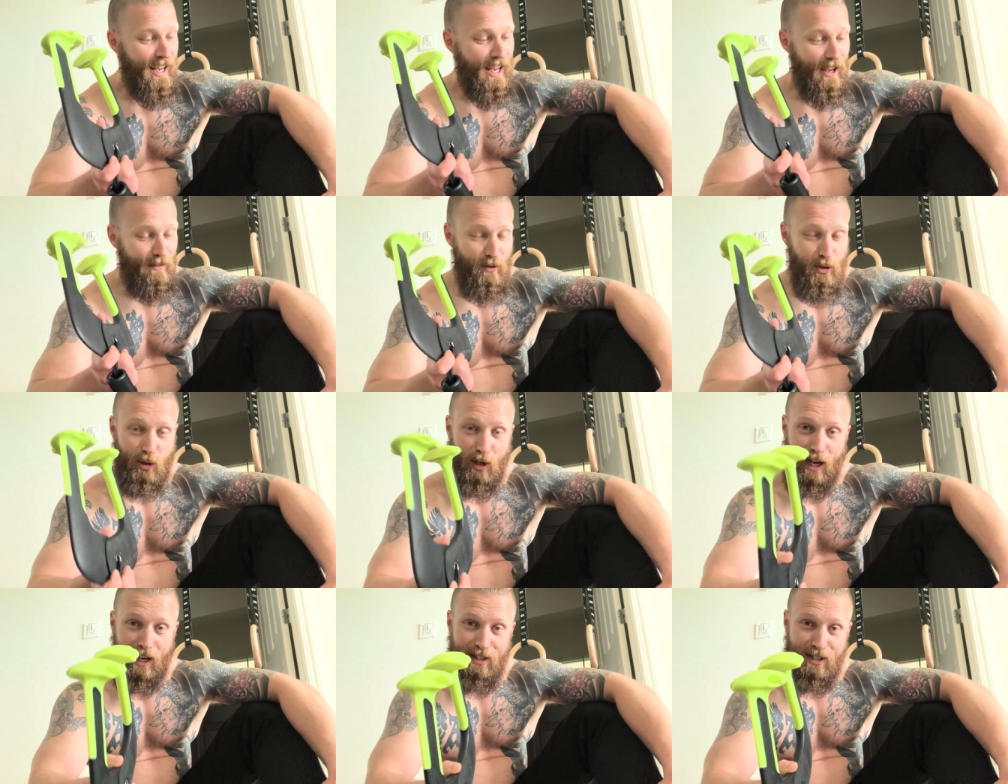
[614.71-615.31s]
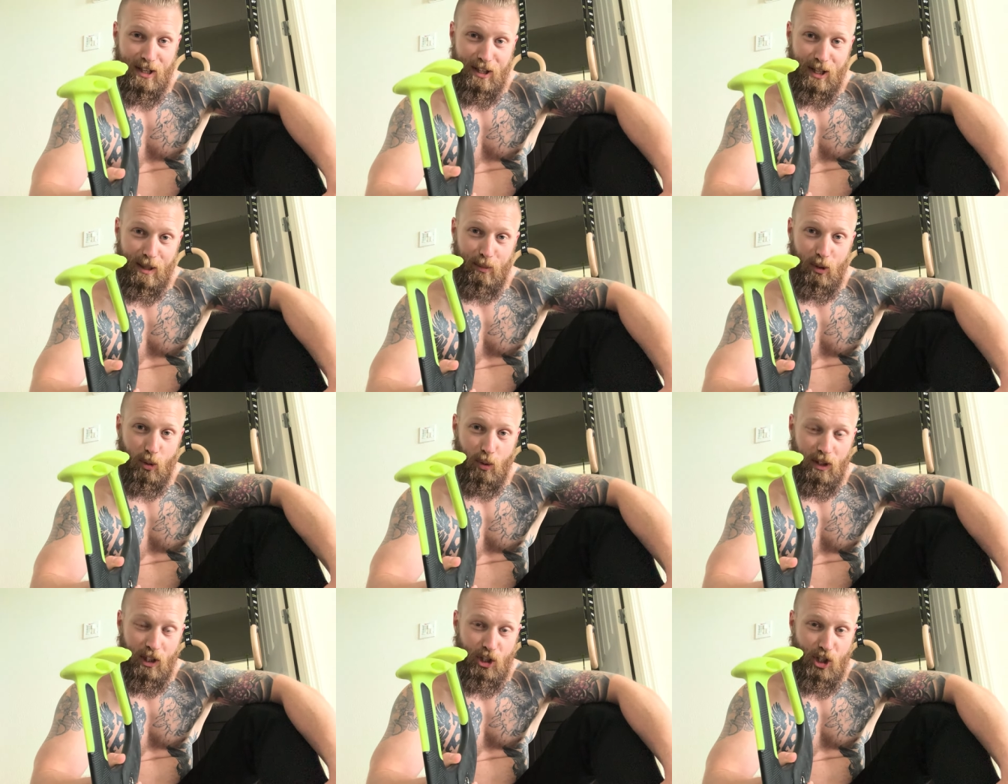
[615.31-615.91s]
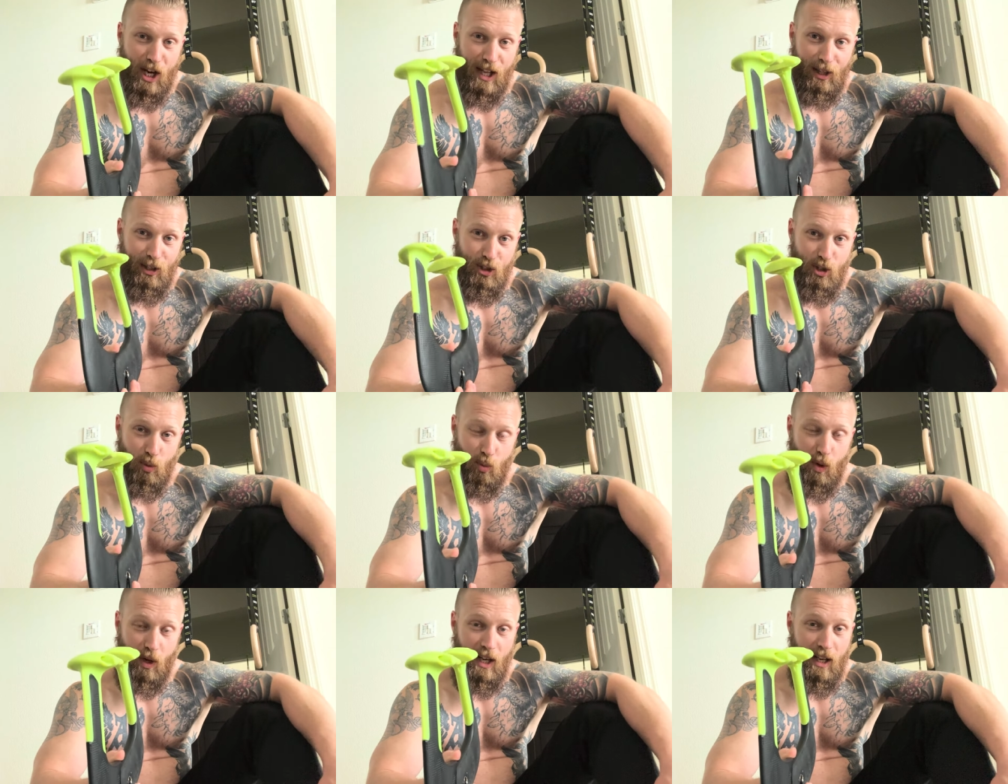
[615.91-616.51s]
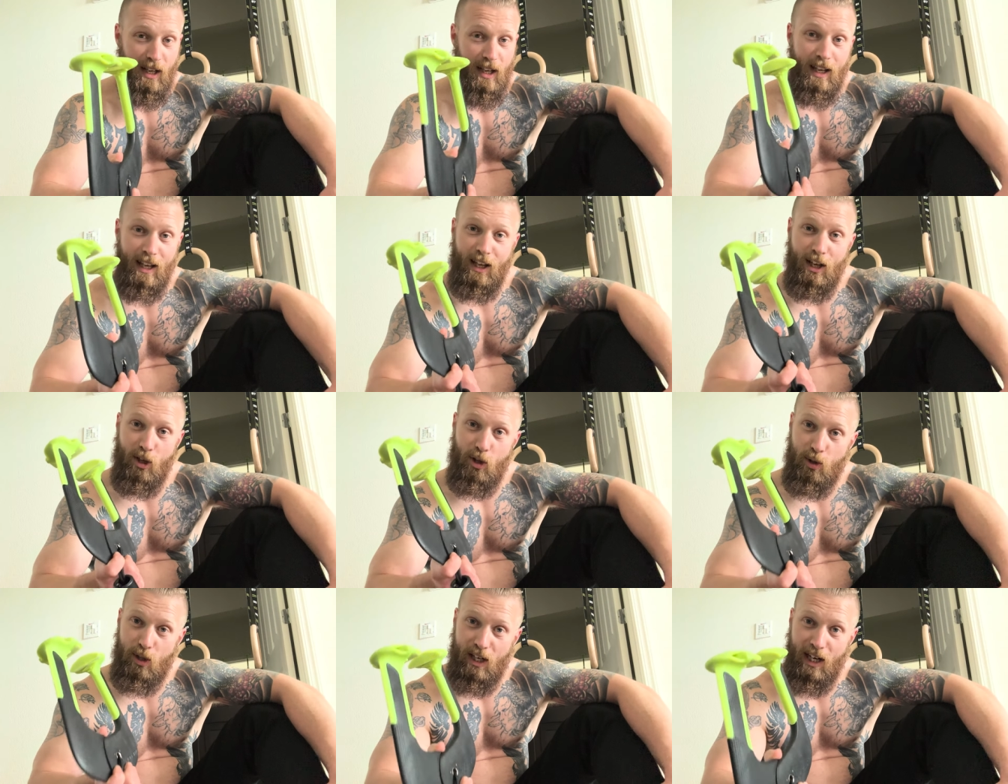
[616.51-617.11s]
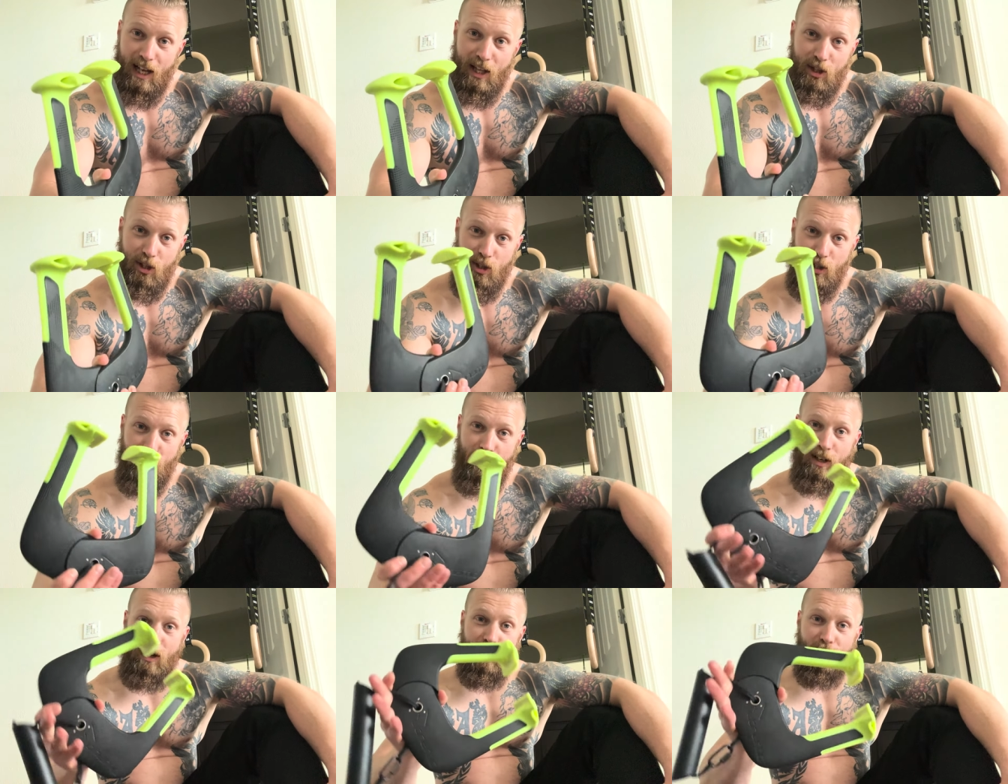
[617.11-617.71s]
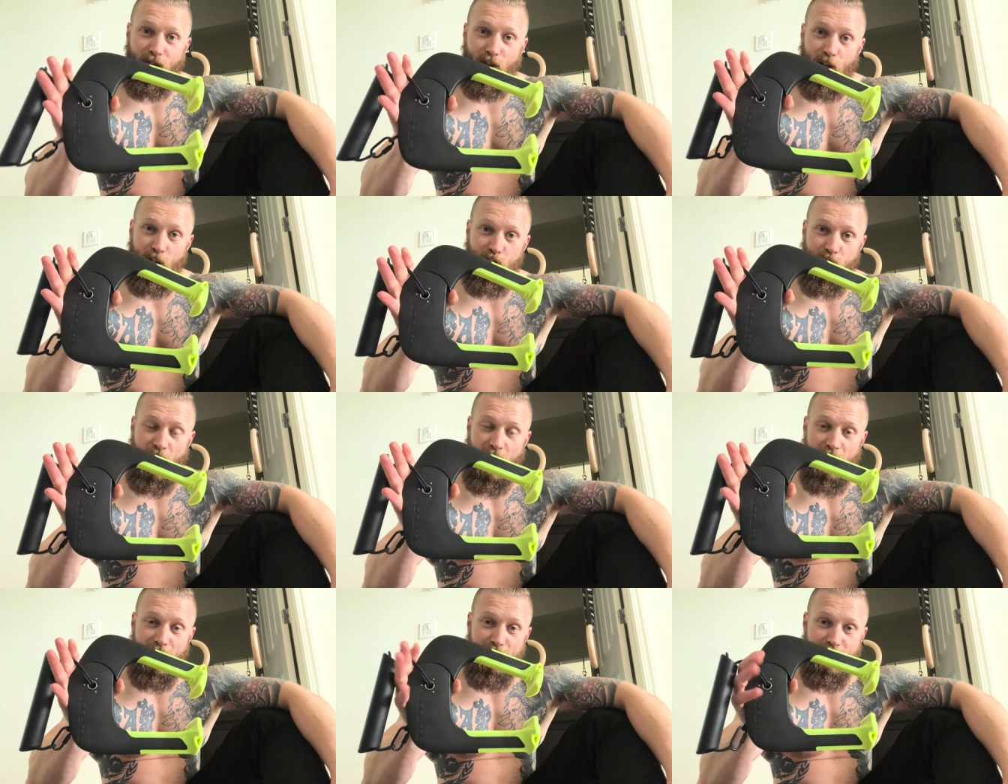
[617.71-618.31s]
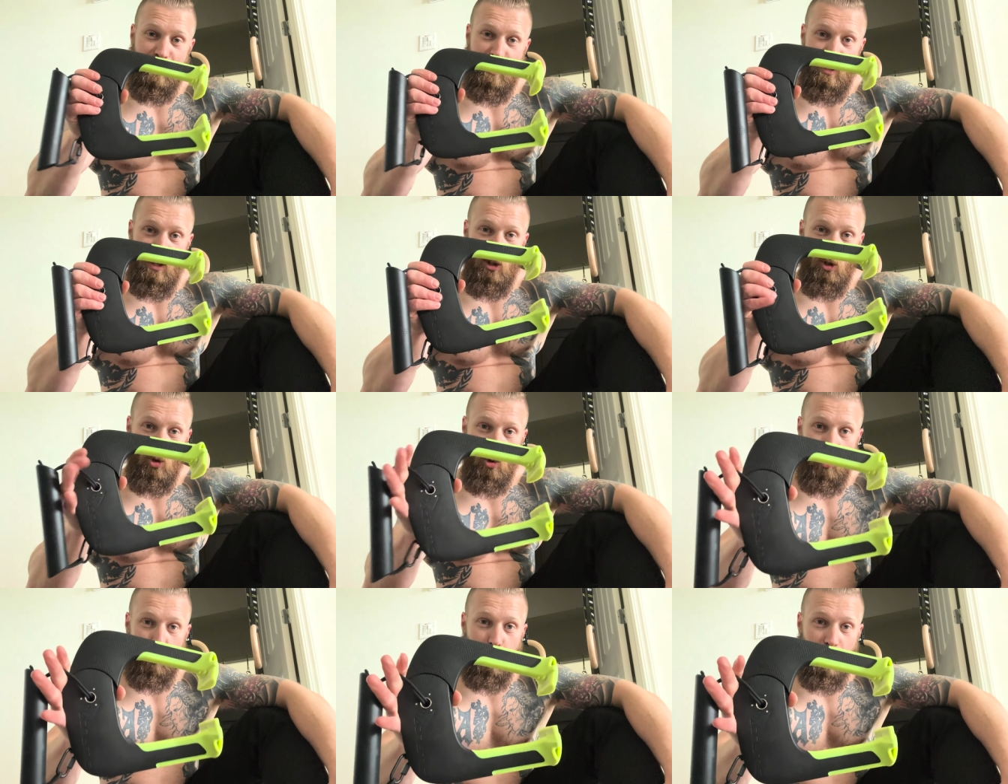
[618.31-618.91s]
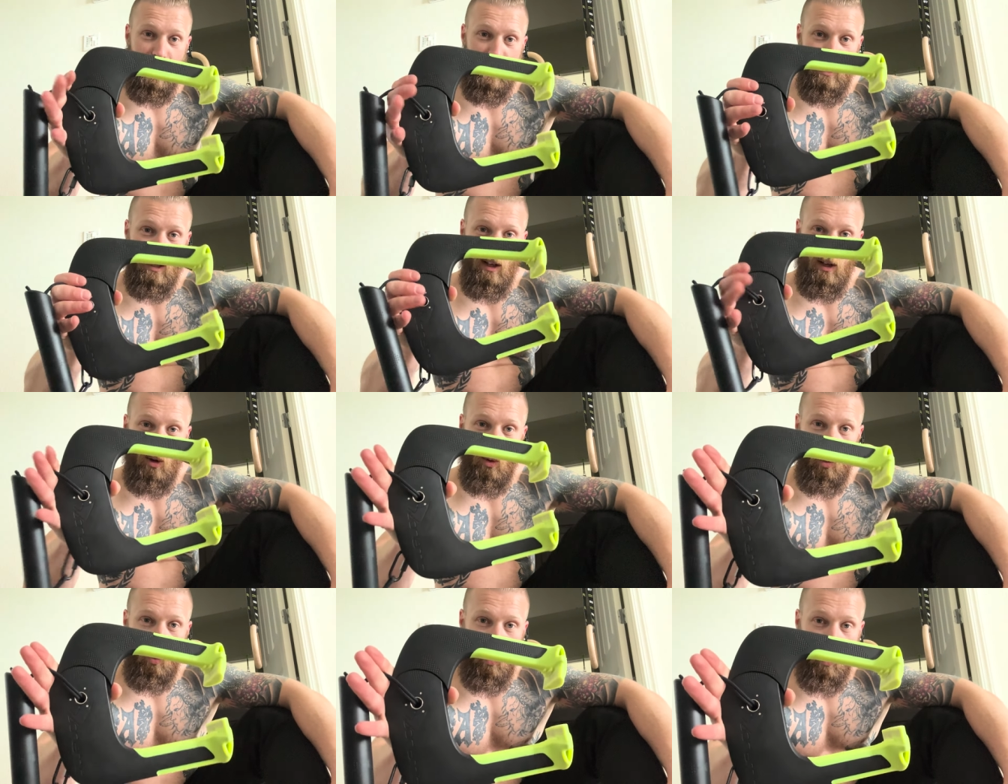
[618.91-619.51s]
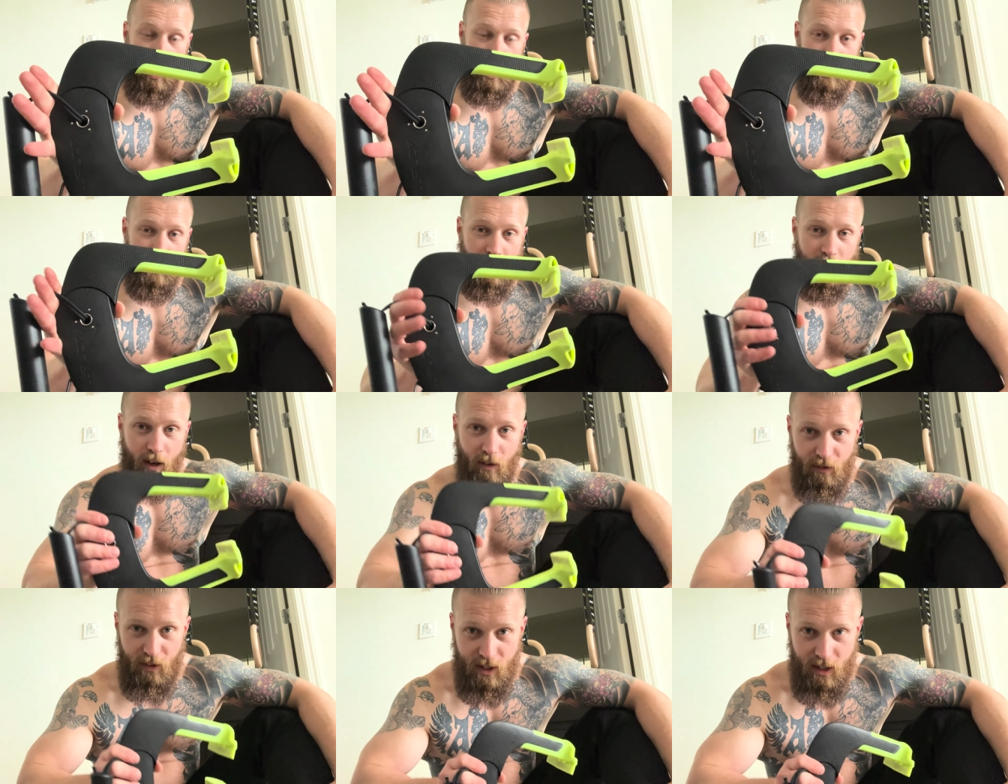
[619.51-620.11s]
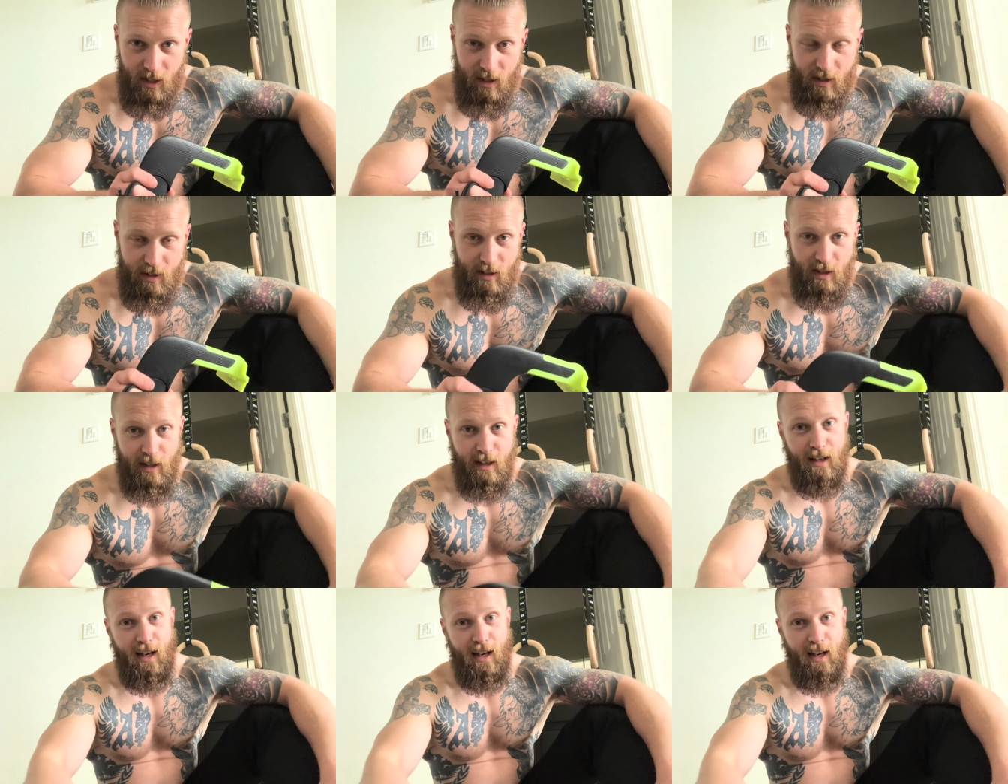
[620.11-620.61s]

If you guys end up doing the challenge and winning, you can enter for a chance to win one of these.